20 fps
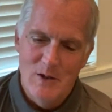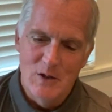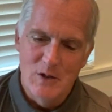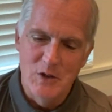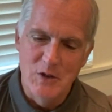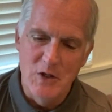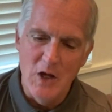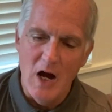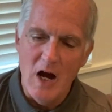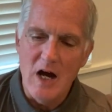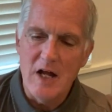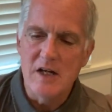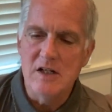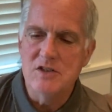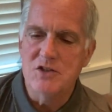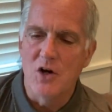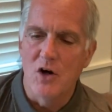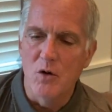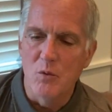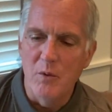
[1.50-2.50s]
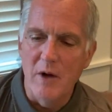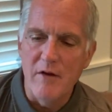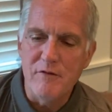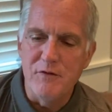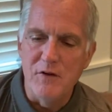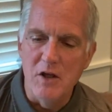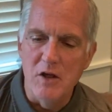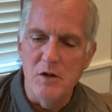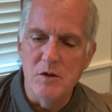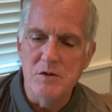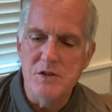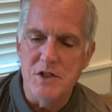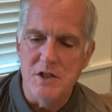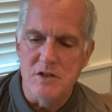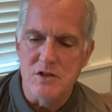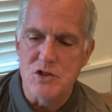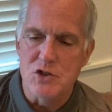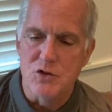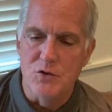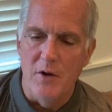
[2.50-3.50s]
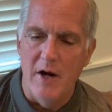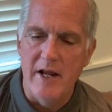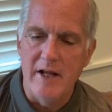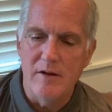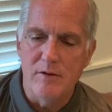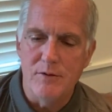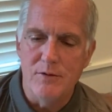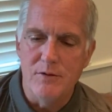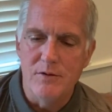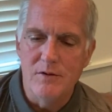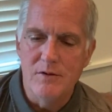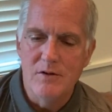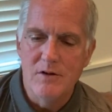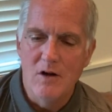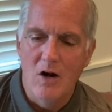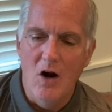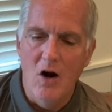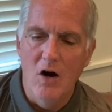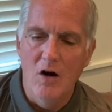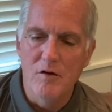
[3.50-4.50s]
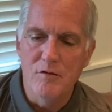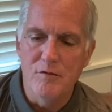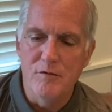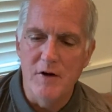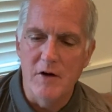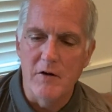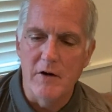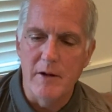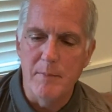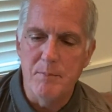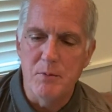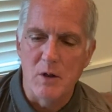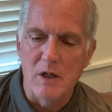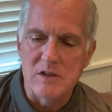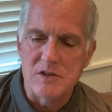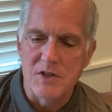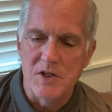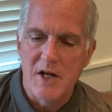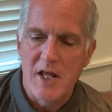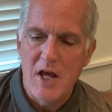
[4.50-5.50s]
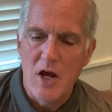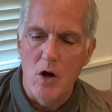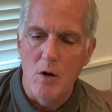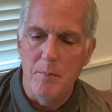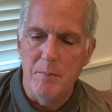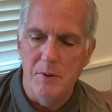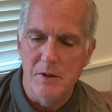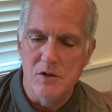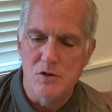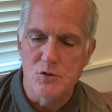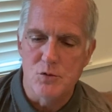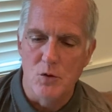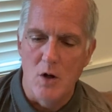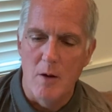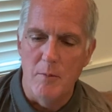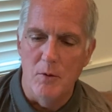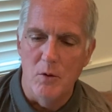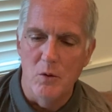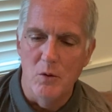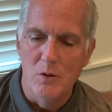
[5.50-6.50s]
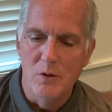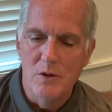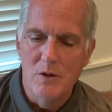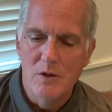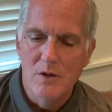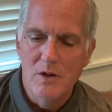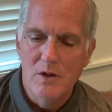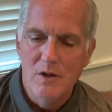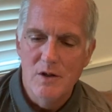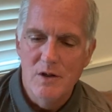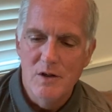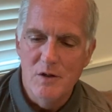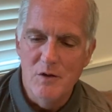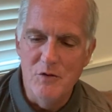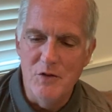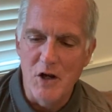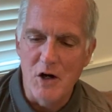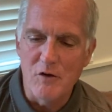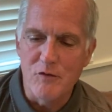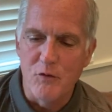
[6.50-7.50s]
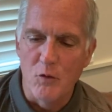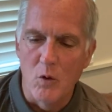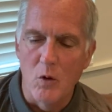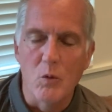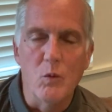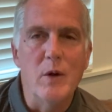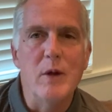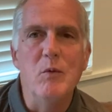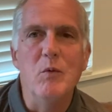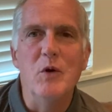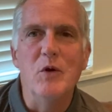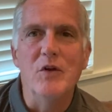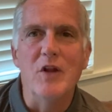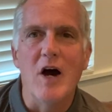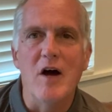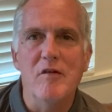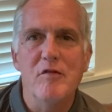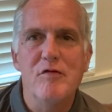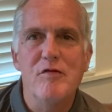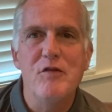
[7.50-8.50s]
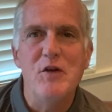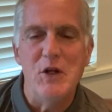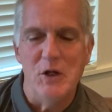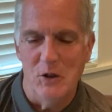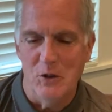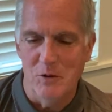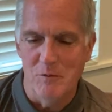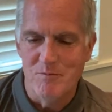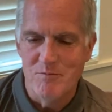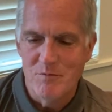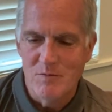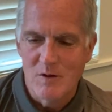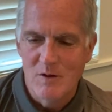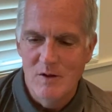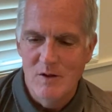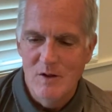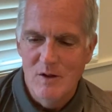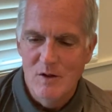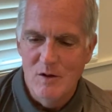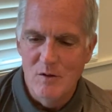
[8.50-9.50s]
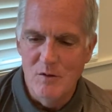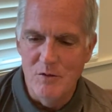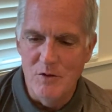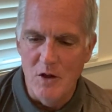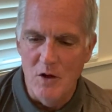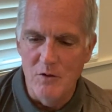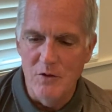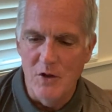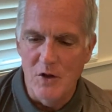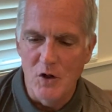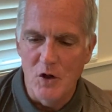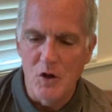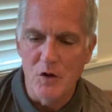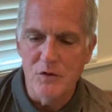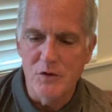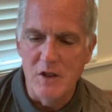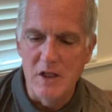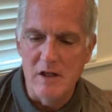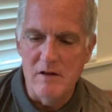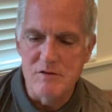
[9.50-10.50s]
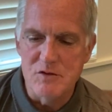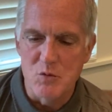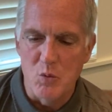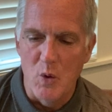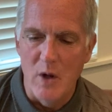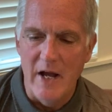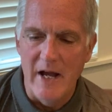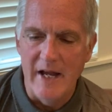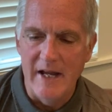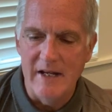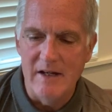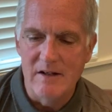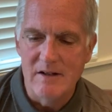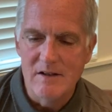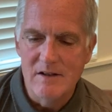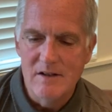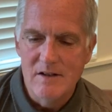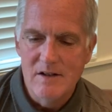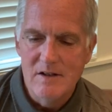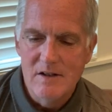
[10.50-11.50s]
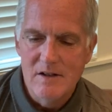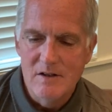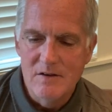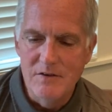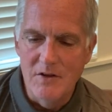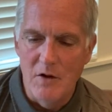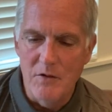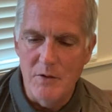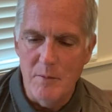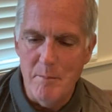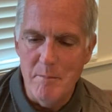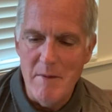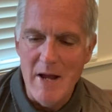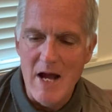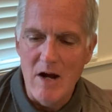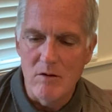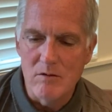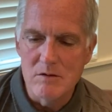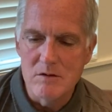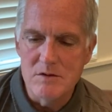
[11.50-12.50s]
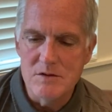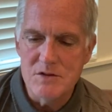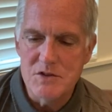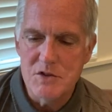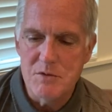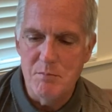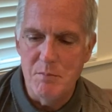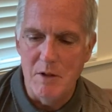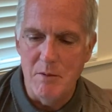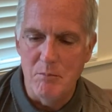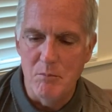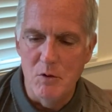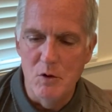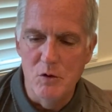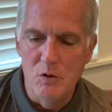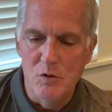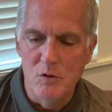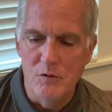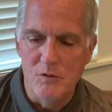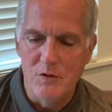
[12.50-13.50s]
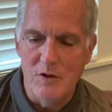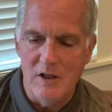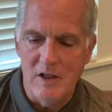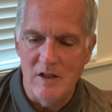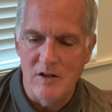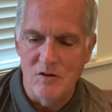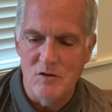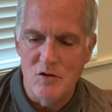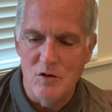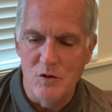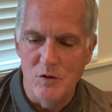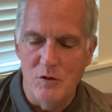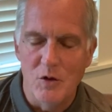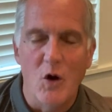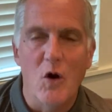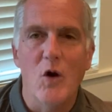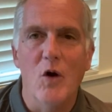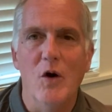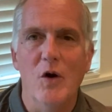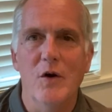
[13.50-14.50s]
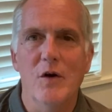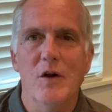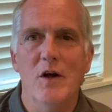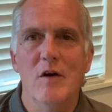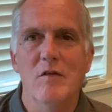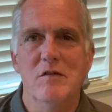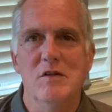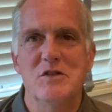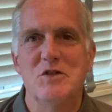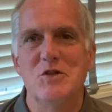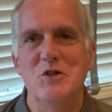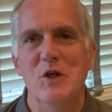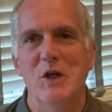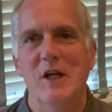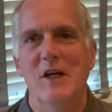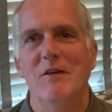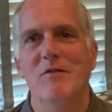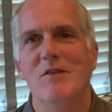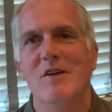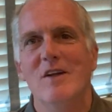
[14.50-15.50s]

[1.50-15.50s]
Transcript: God is our refuge and strength, our very present help in trouble. Therefore, we will not fear, though the earth gives way, though the mountains be moved into the heart of the sea.